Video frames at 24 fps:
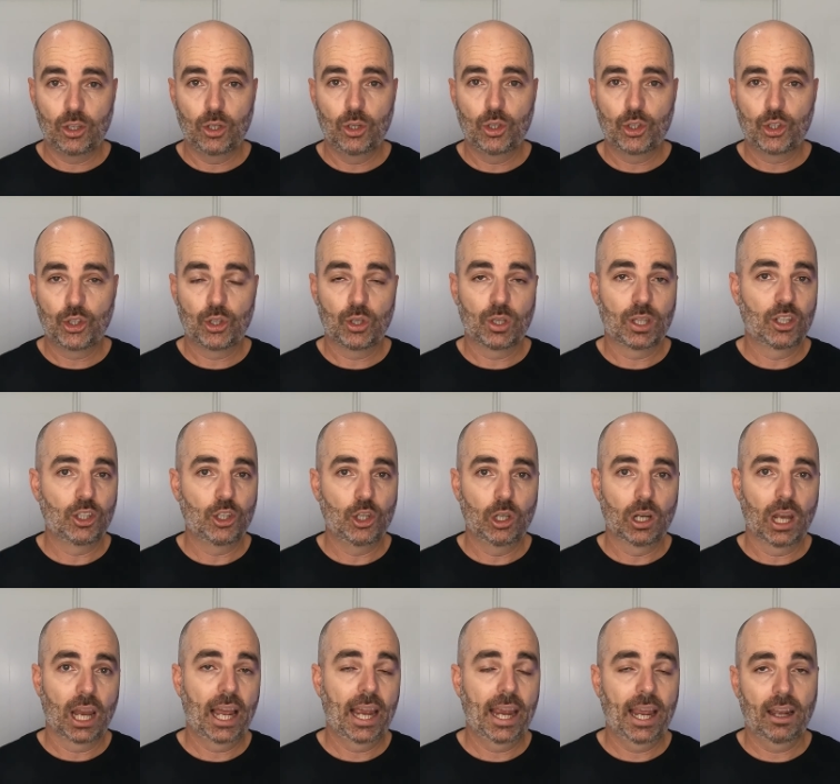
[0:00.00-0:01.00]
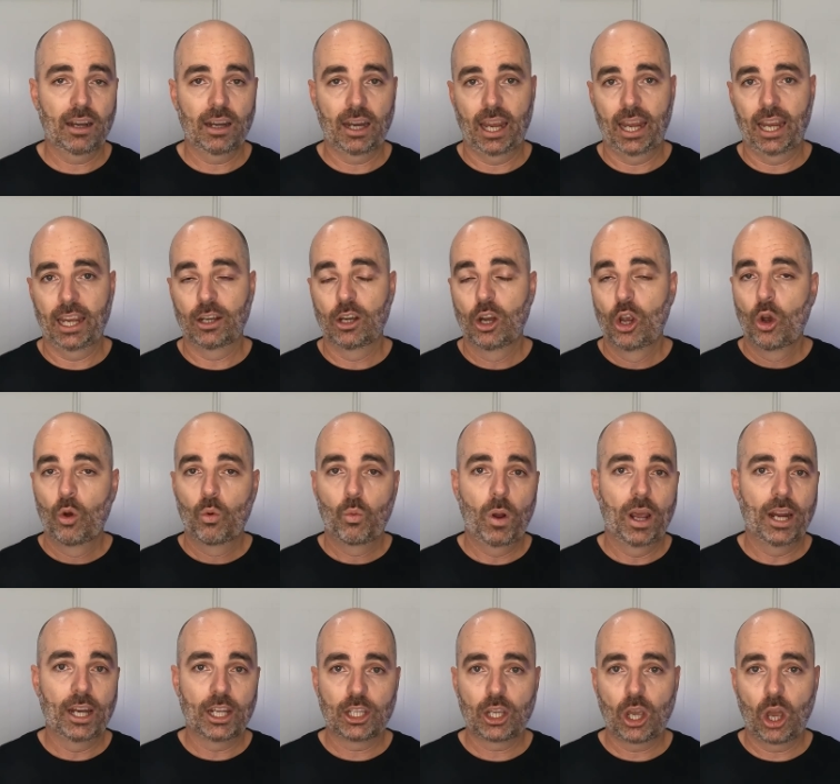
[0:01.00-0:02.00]
used to the new layout and
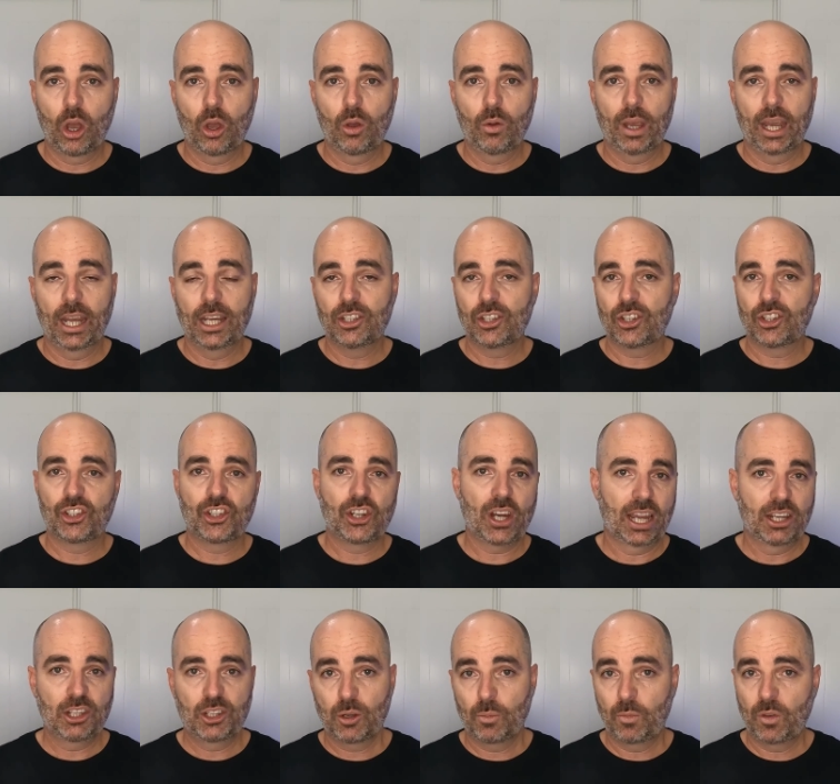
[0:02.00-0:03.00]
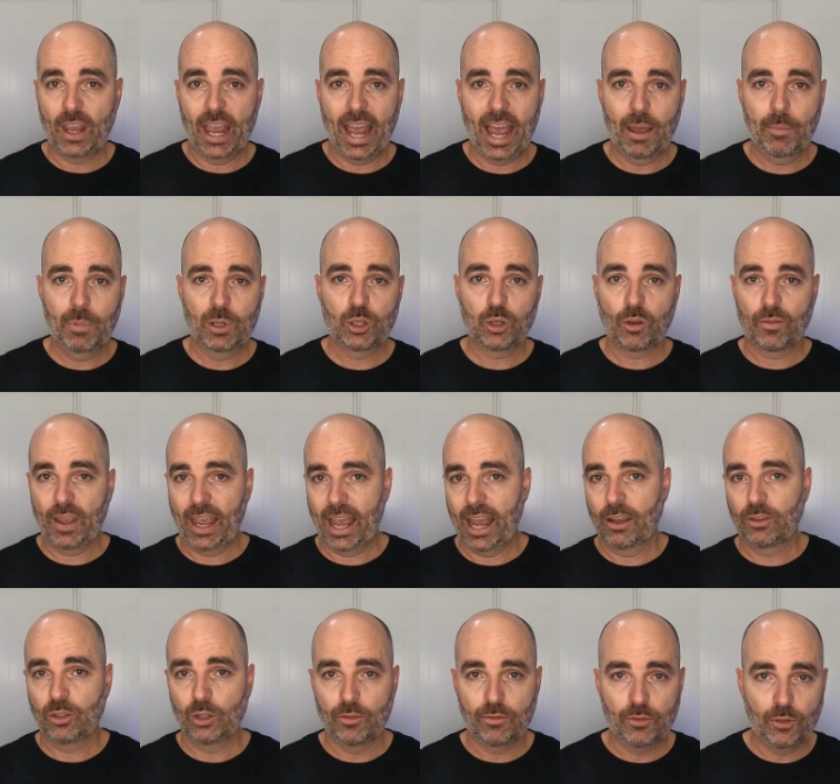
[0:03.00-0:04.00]
where to go and just change some of your habits of
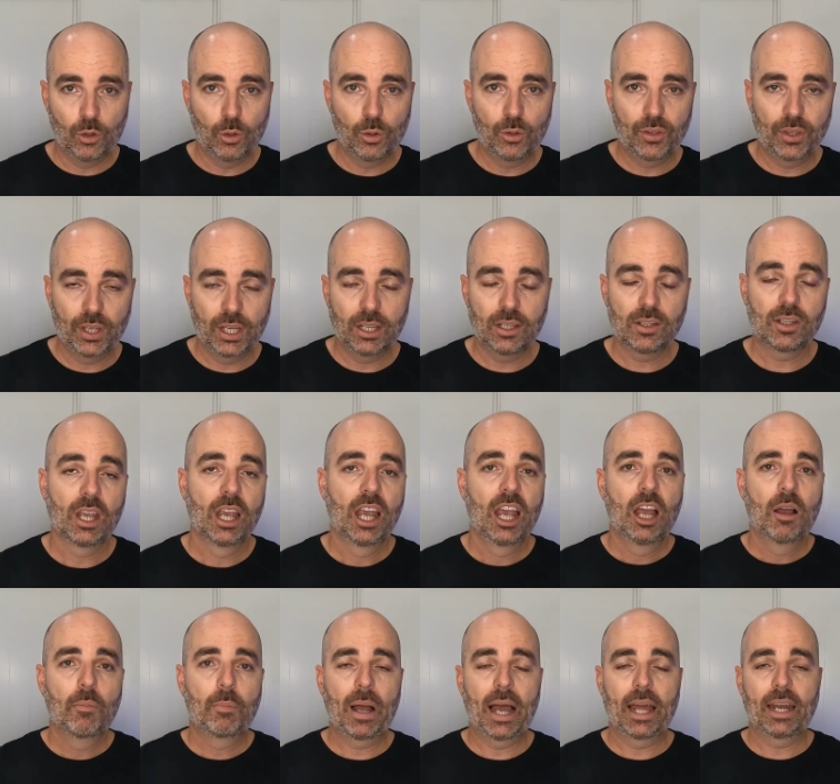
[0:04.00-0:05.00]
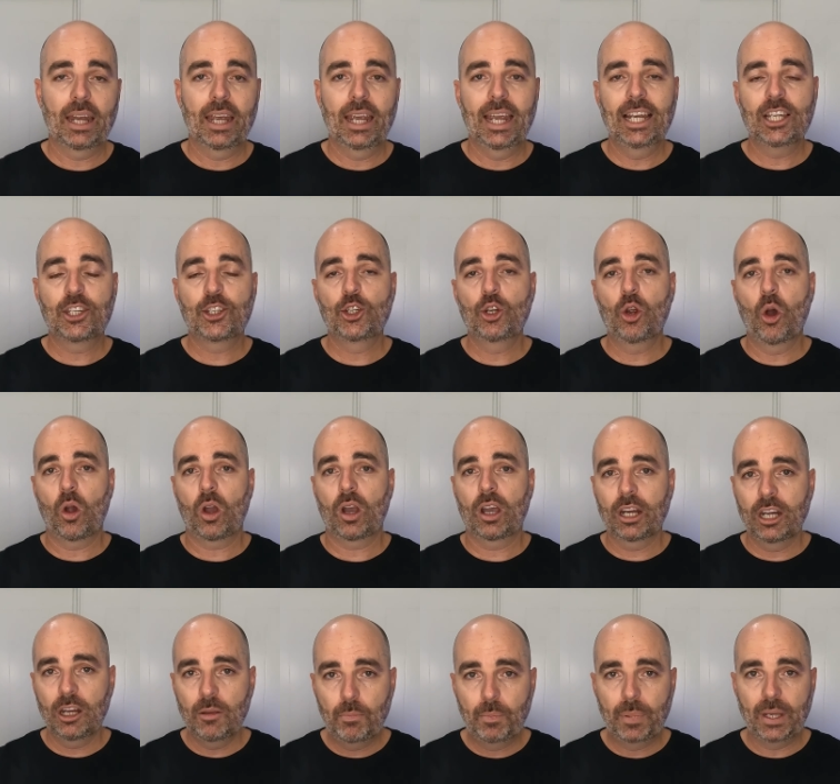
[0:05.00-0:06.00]
how you view things, but it's not
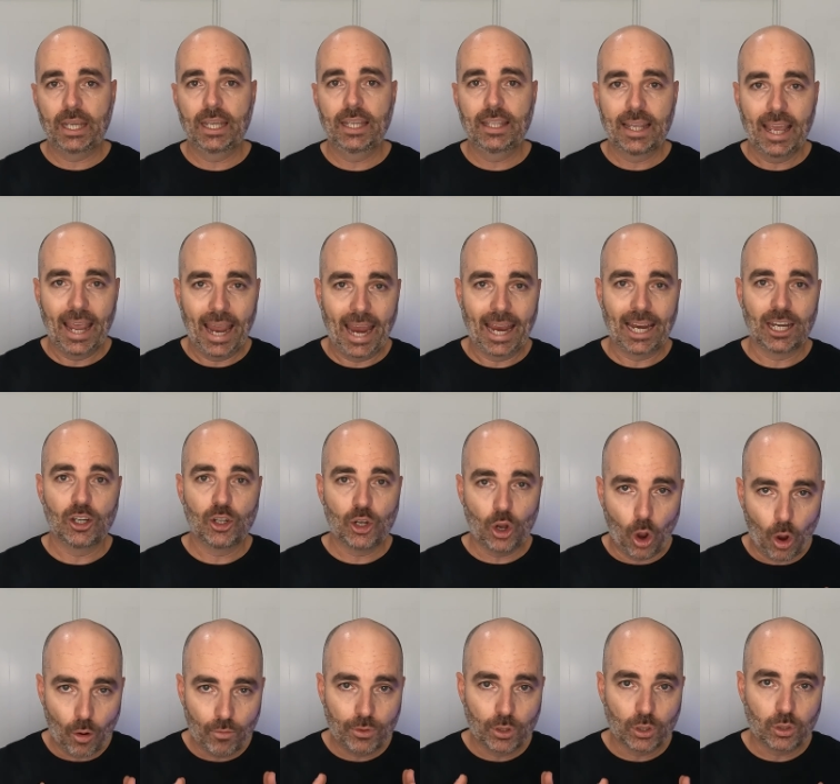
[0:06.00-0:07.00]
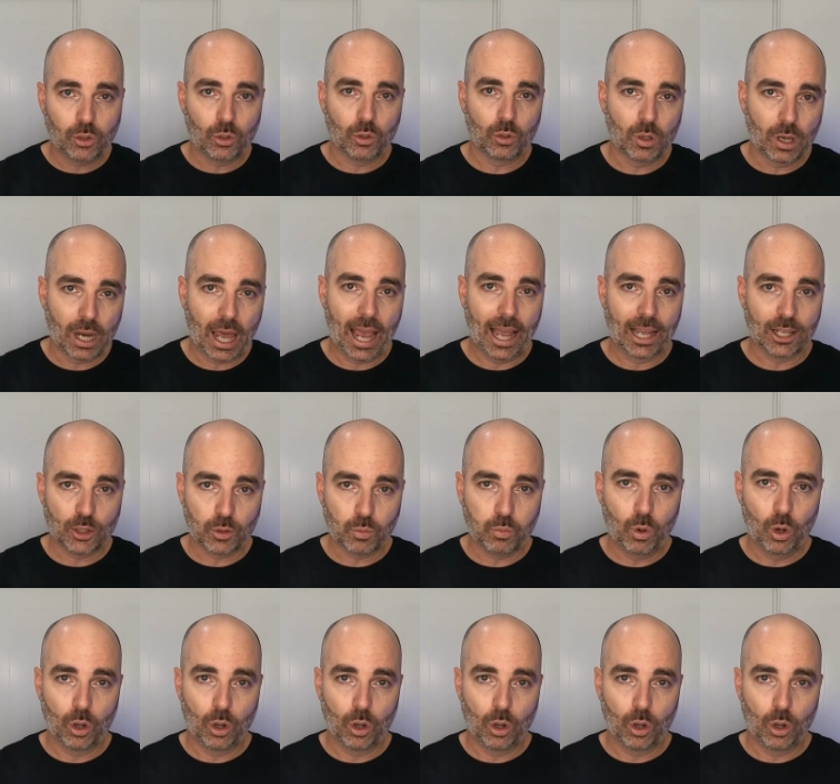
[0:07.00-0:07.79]
gonna be the end of the Google Ads